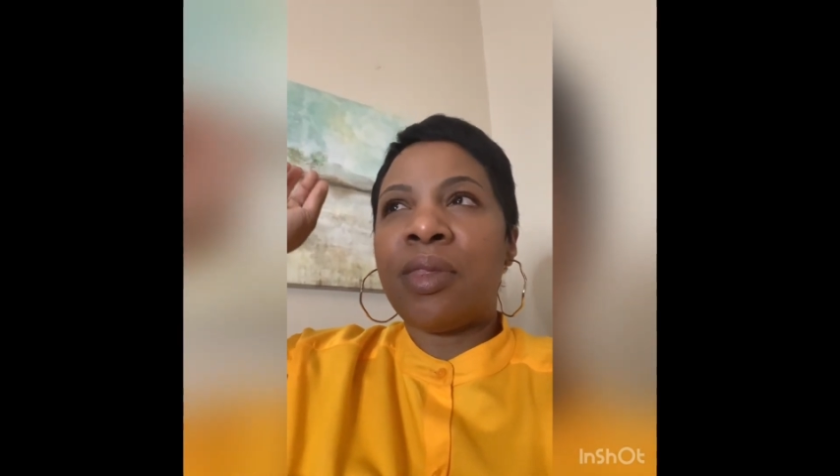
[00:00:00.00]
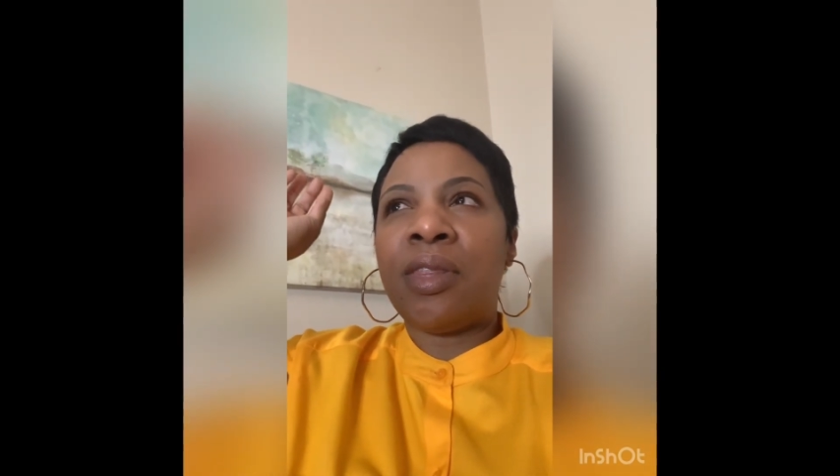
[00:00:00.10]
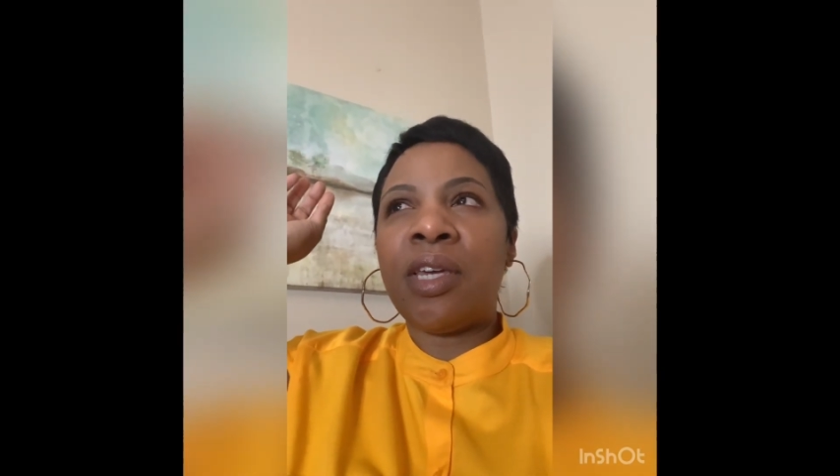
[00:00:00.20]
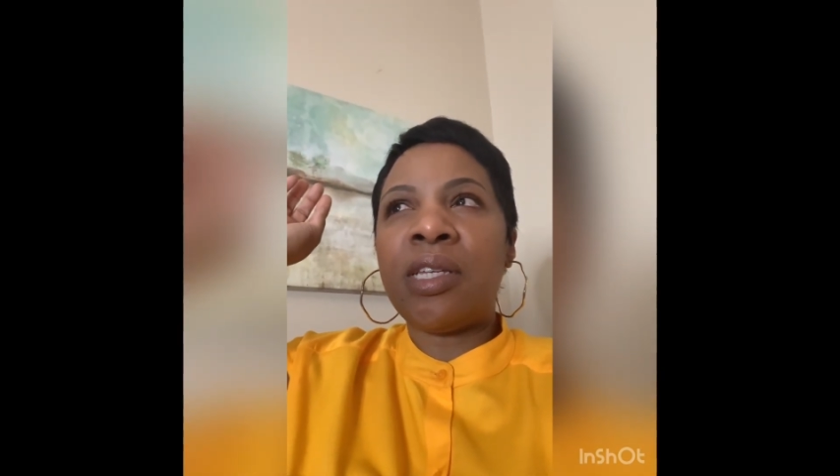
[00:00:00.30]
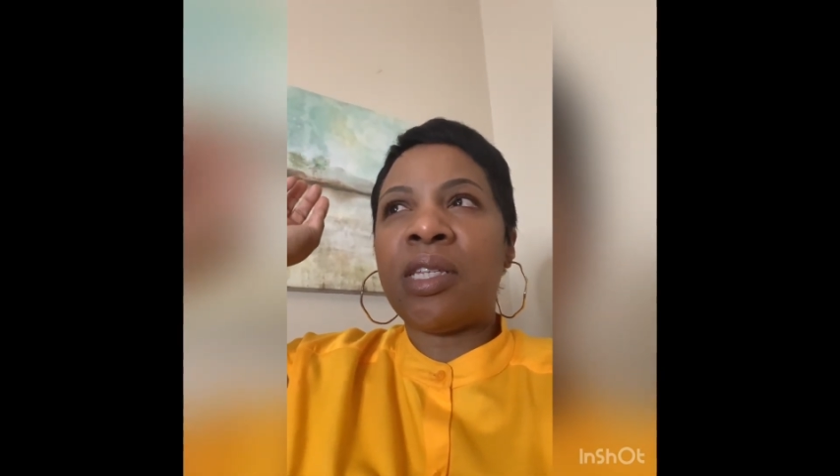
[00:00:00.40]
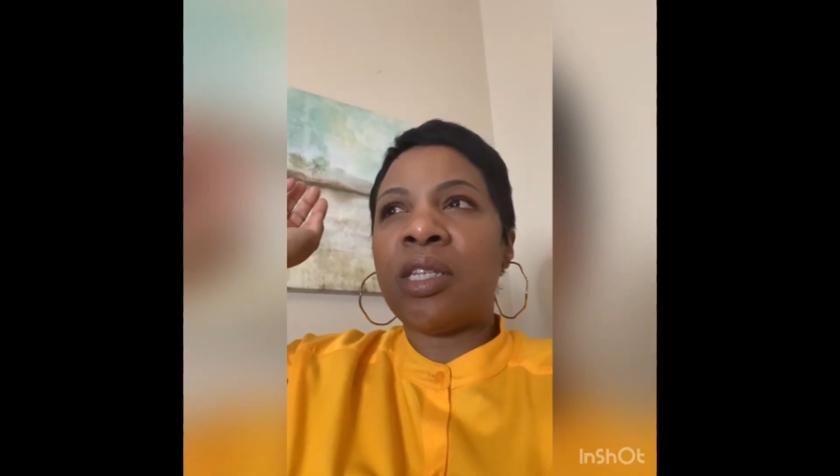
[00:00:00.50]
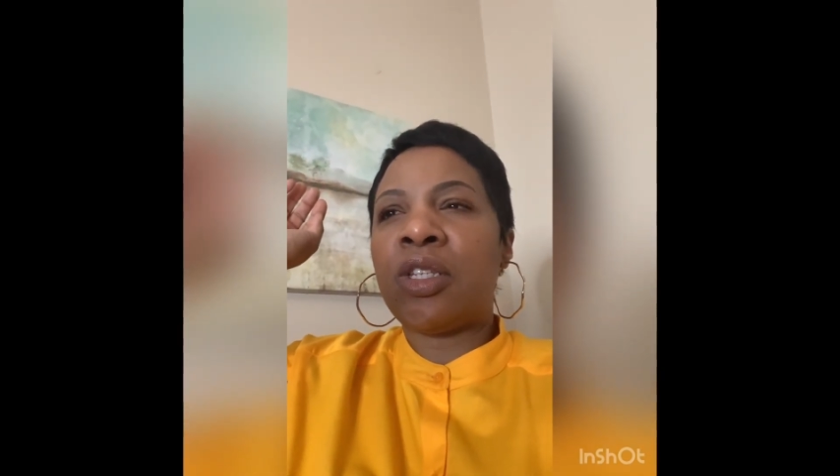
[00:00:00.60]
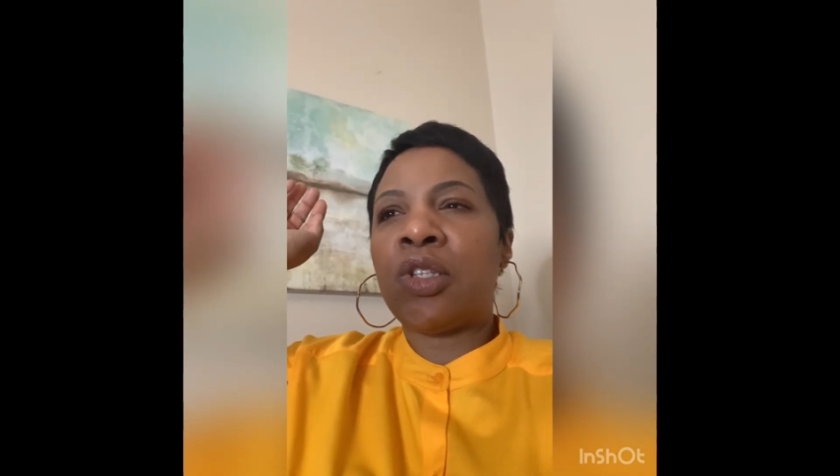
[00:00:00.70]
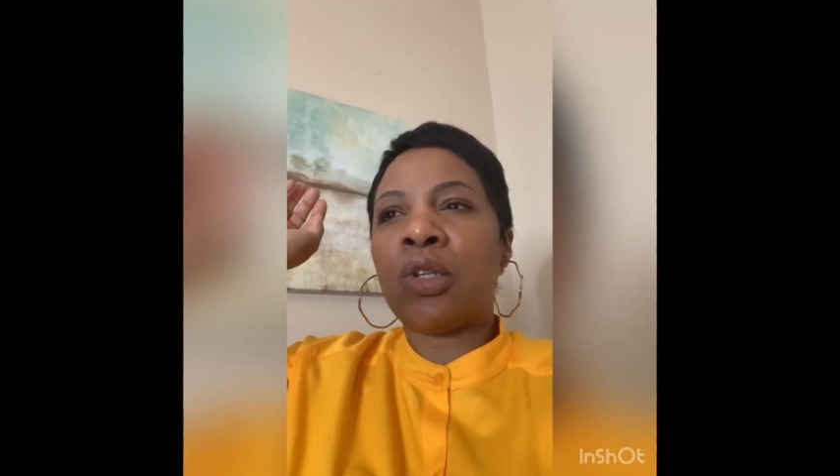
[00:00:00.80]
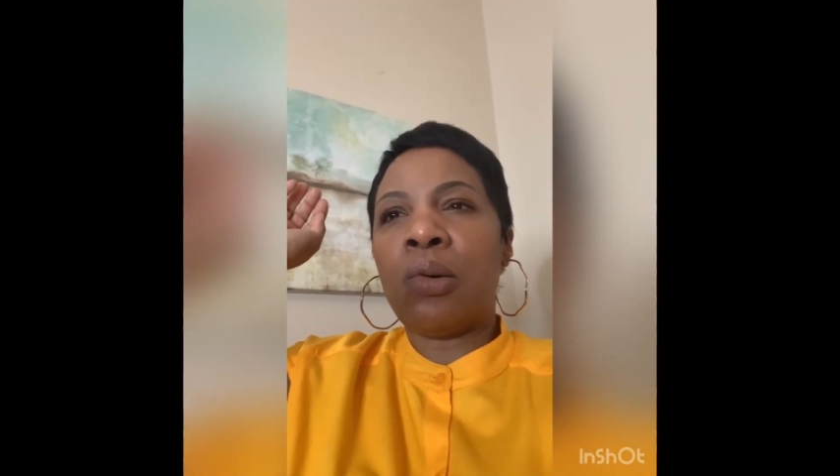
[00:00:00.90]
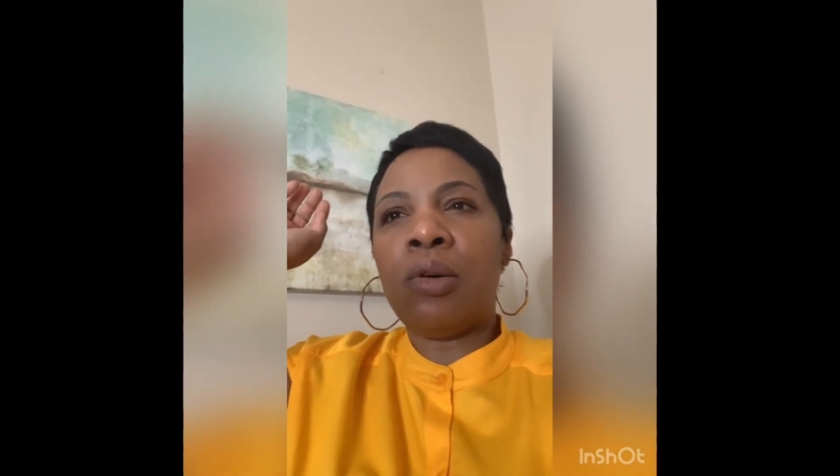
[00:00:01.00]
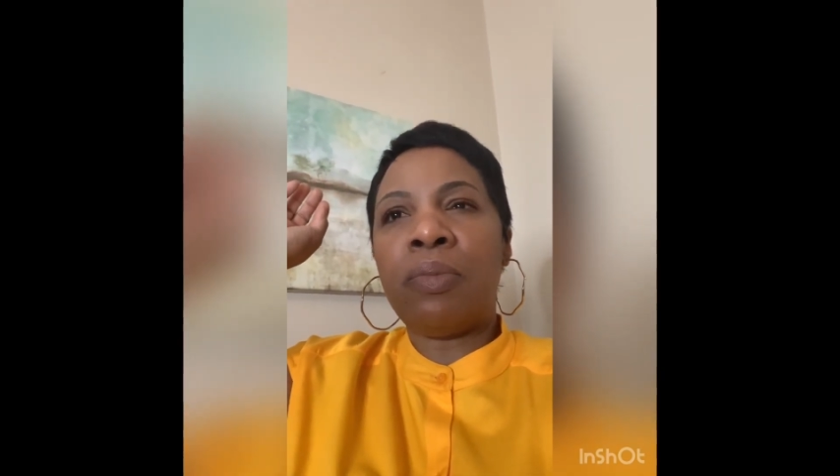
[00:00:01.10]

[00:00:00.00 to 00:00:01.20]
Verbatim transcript: This is so